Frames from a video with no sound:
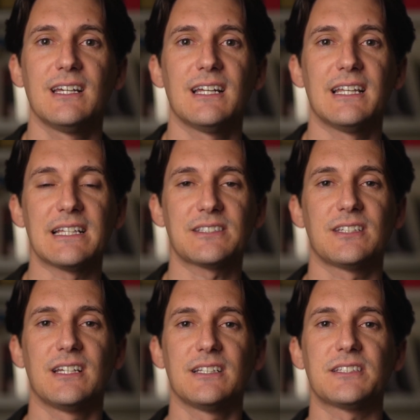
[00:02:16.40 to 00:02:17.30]

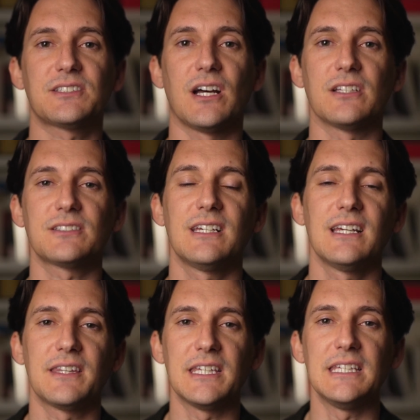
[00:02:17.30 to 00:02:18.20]
let's discuss
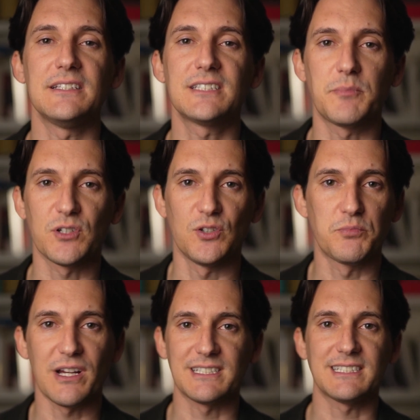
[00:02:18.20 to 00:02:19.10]
the typical
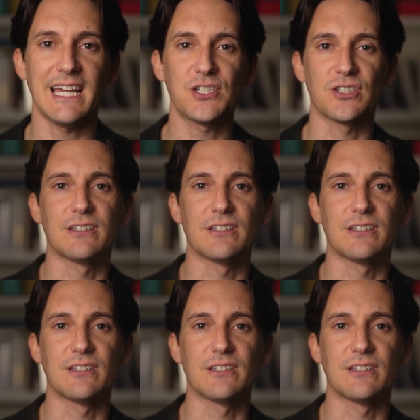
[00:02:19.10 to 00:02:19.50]
presentation.